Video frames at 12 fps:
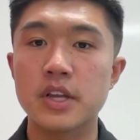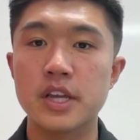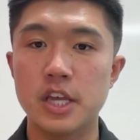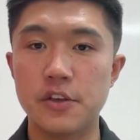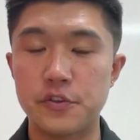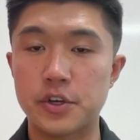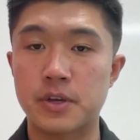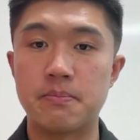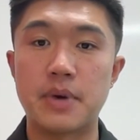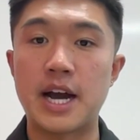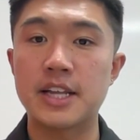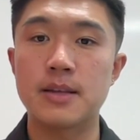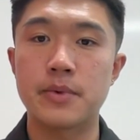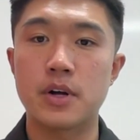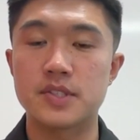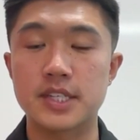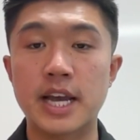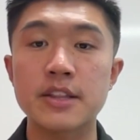If you combine them all
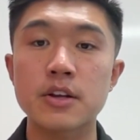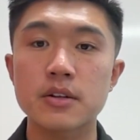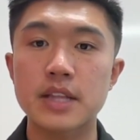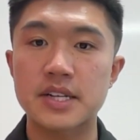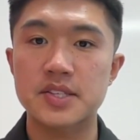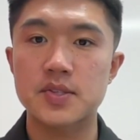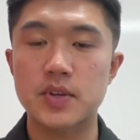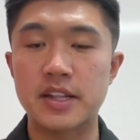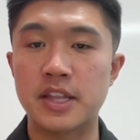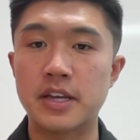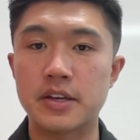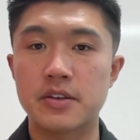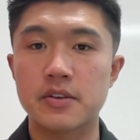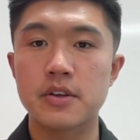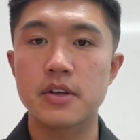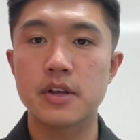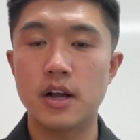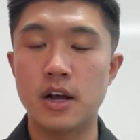together, that's, I think,
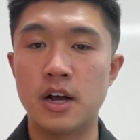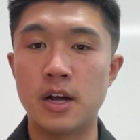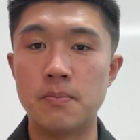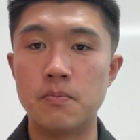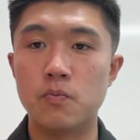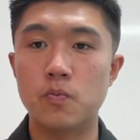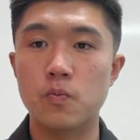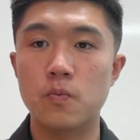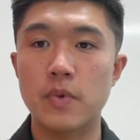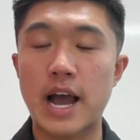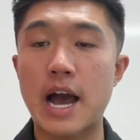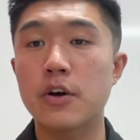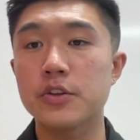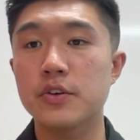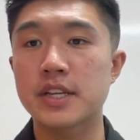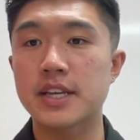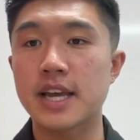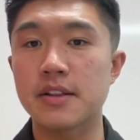um, how you
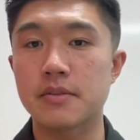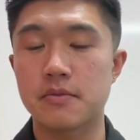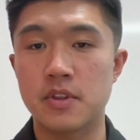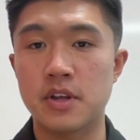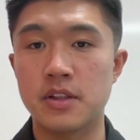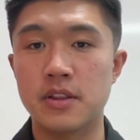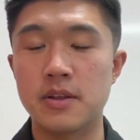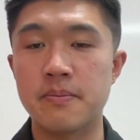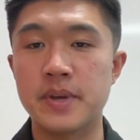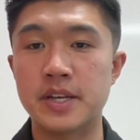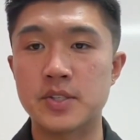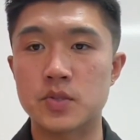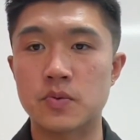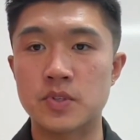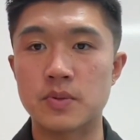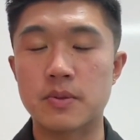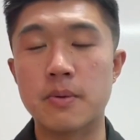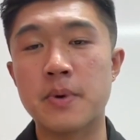can get the biggest,
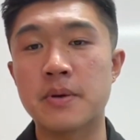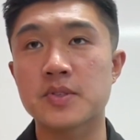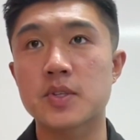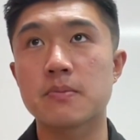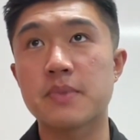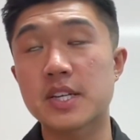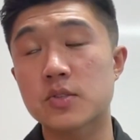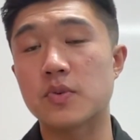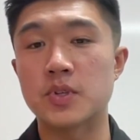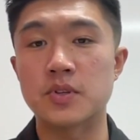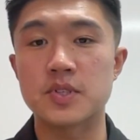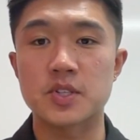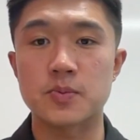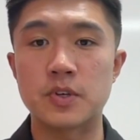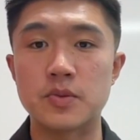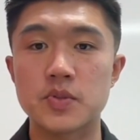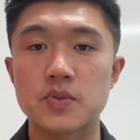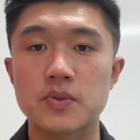the best results, I suppose.